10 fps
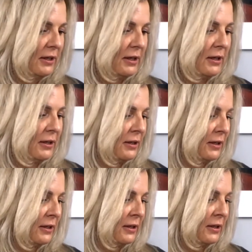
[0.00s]

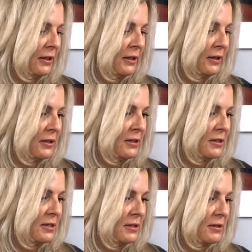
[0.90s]

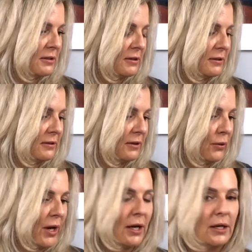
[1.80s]
And
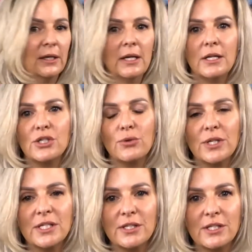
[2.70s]
okay, so
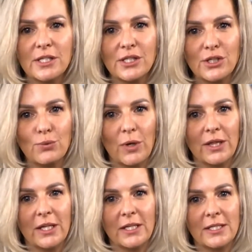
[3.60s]
this is
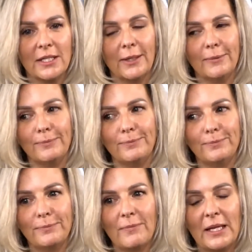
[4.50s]
one that
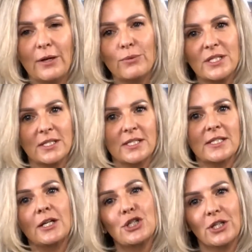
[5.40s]
it was a
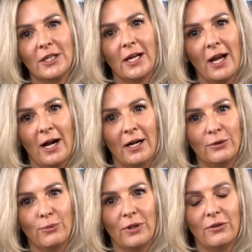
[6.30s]
discussion that I
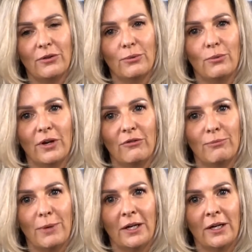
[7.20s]
had with one of
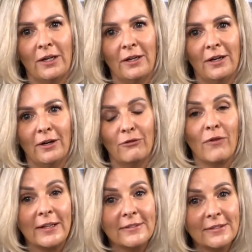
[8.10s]
my
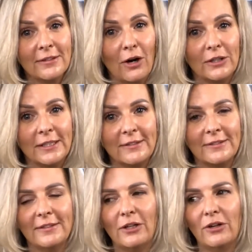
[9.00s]
friends and
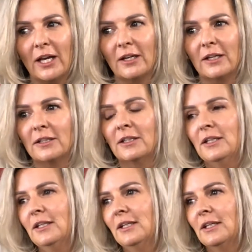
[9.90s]
colleagues here in Canada
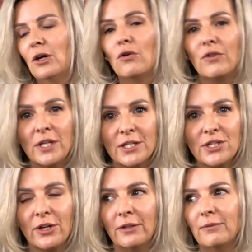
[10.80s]
over the
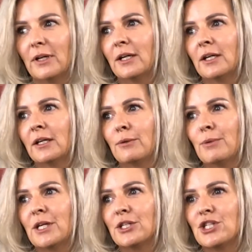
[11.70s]
internet
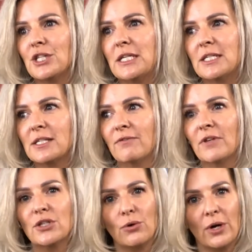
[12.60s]
because she is in
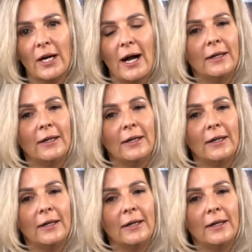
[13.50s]
Victoria.